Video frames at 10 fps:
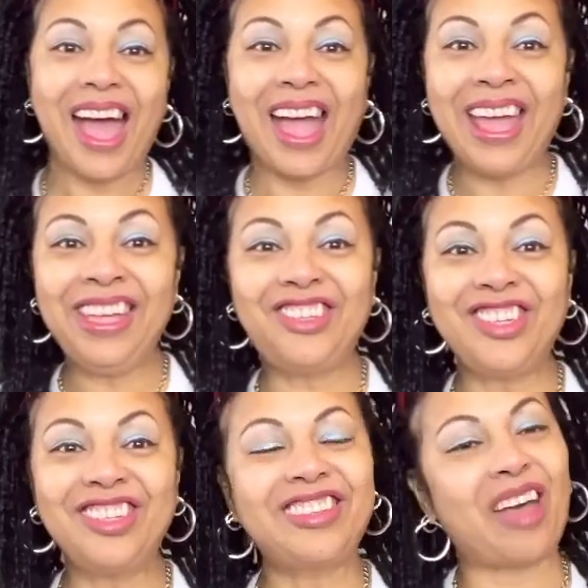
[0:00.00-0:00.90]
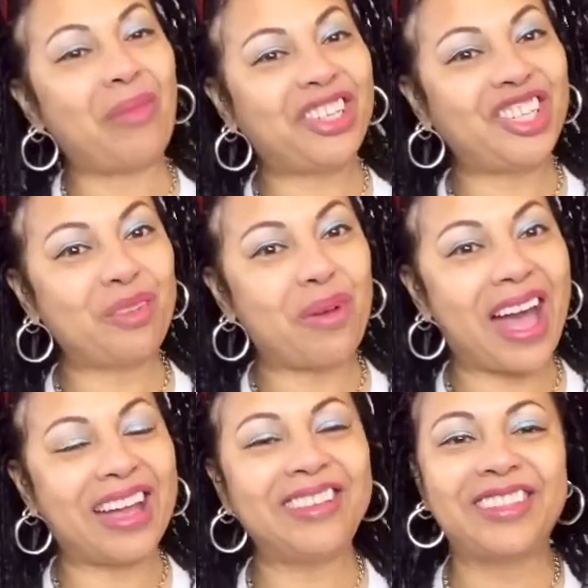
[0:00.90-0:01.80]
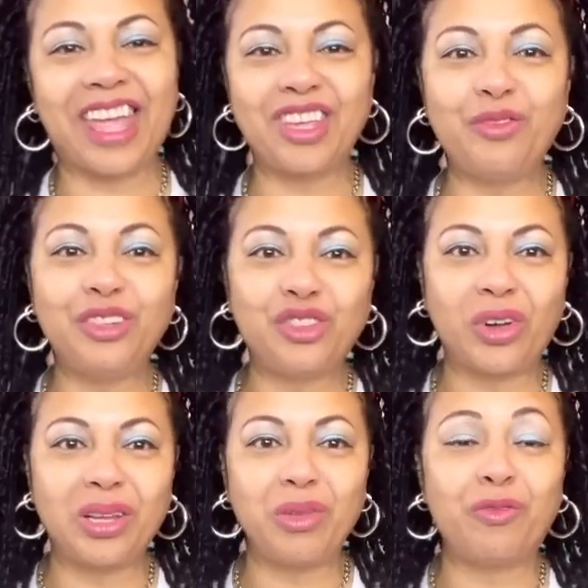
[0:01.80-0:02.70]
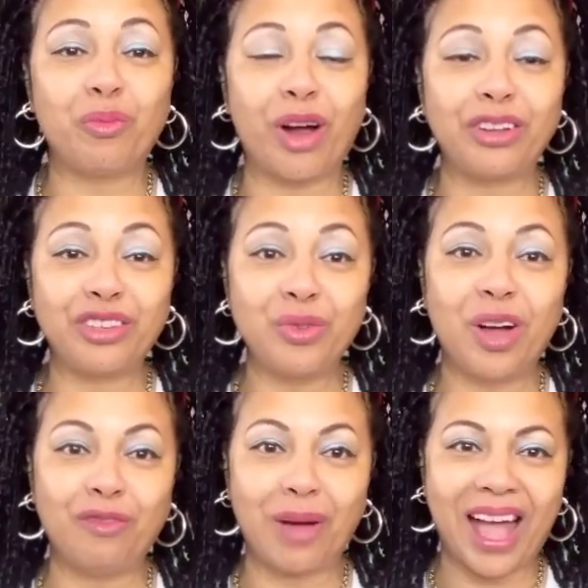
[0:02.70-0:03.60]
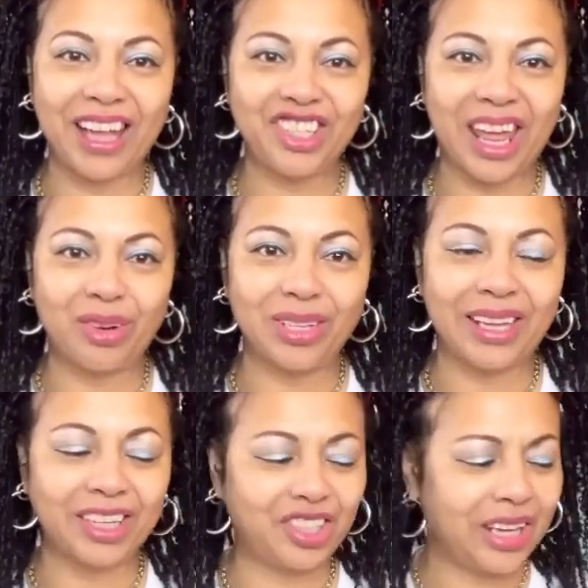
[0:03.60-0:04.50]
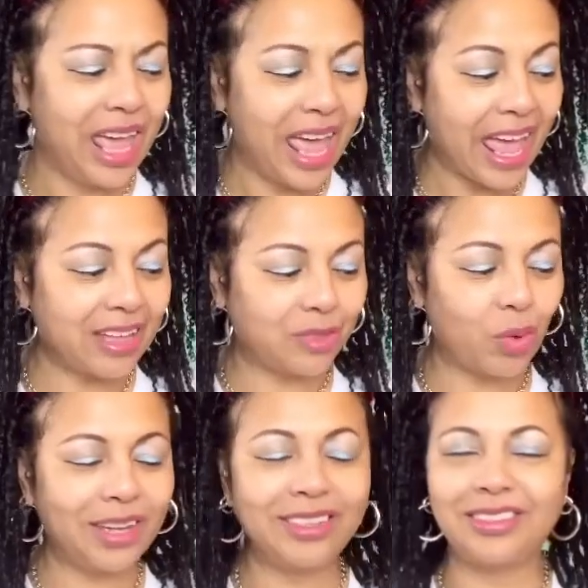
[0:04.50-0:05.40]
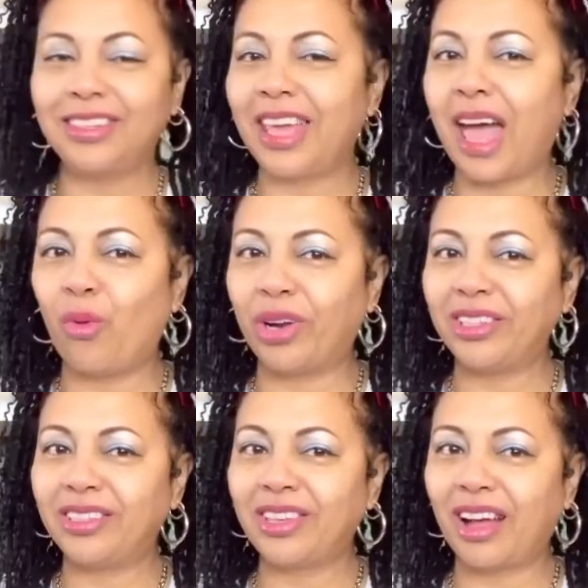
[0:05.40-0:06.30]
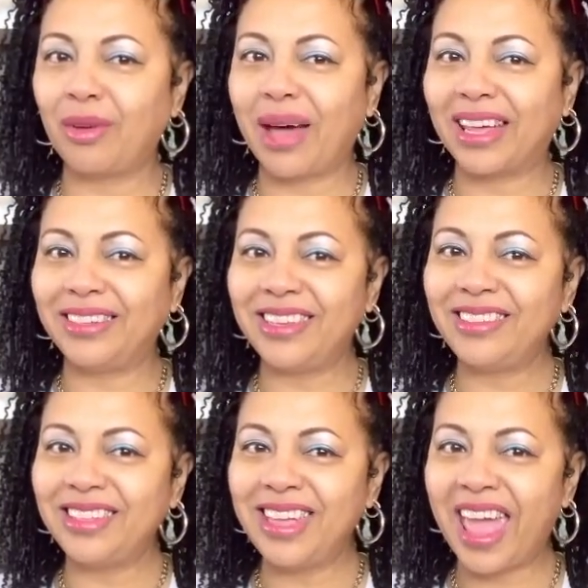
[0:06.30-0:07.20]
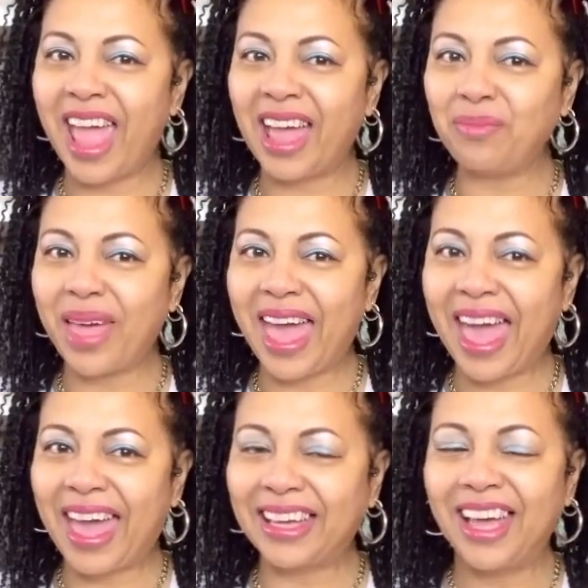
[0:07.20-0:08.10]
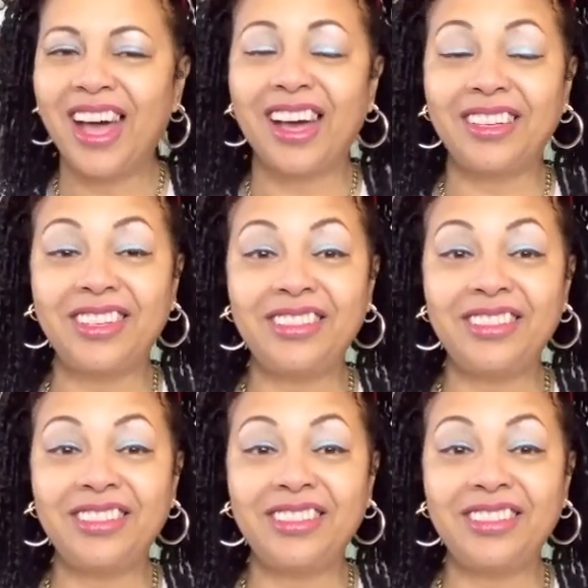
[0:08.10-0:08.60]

Hi angels, hi my sugar pies. Thank you for joining me for part two of my eyeshadow collection, as well as today I wanted to talk about a Disney handbag and